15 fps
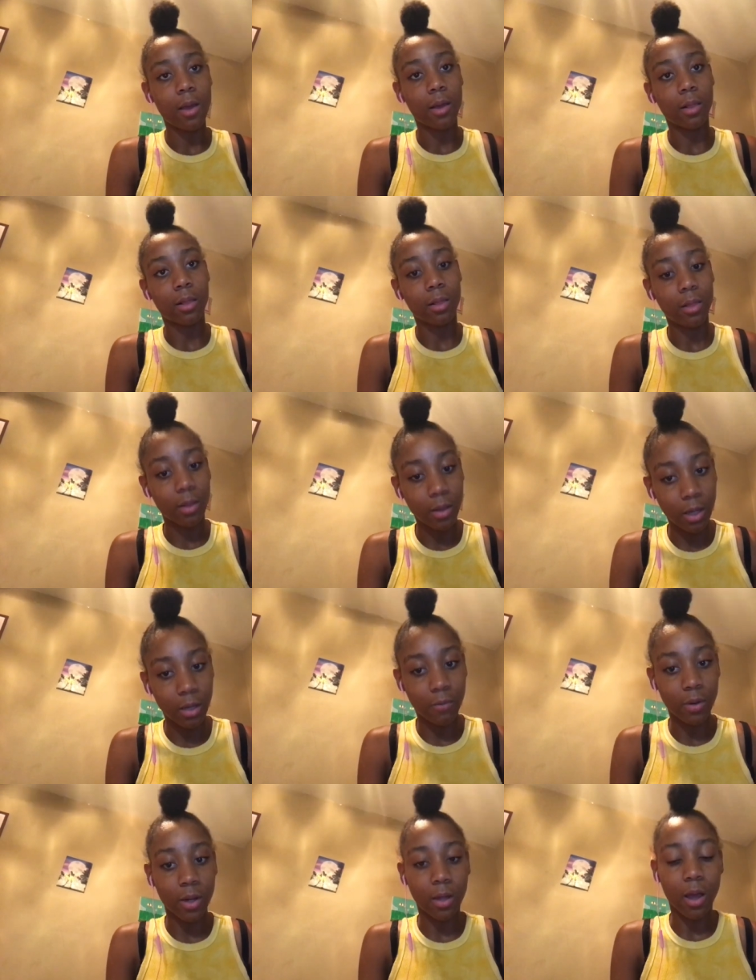
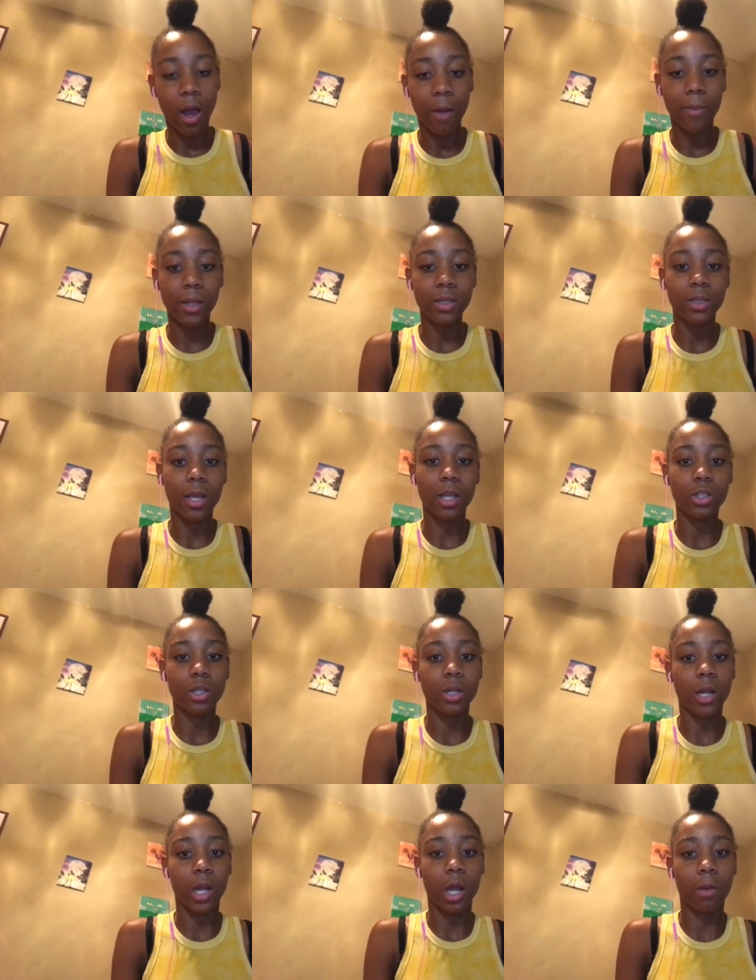leave in the comment
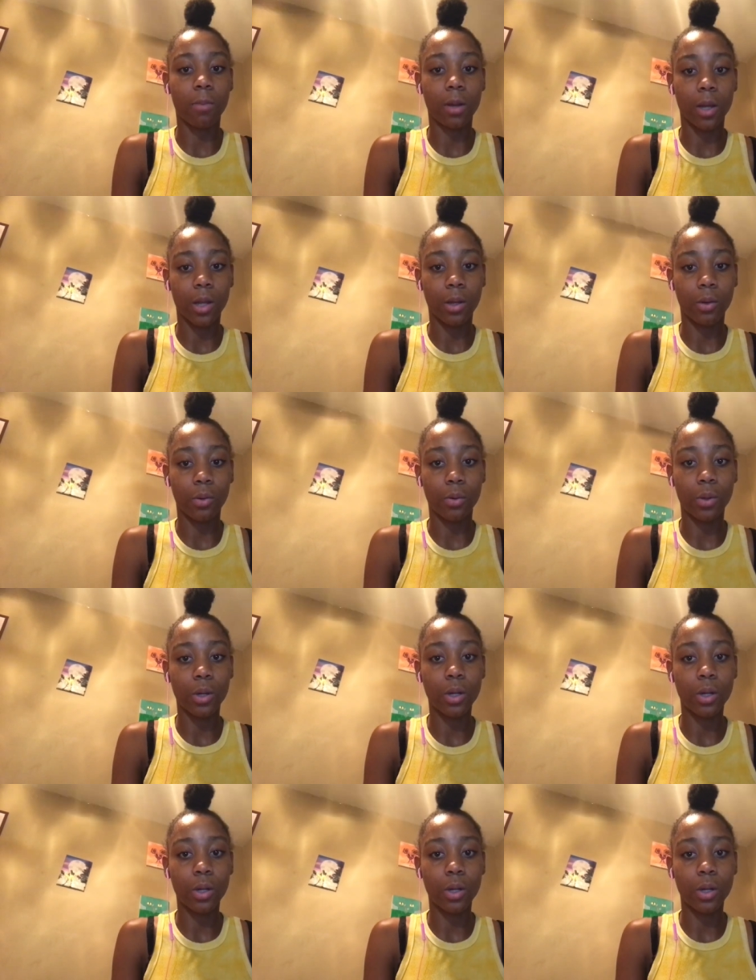section down below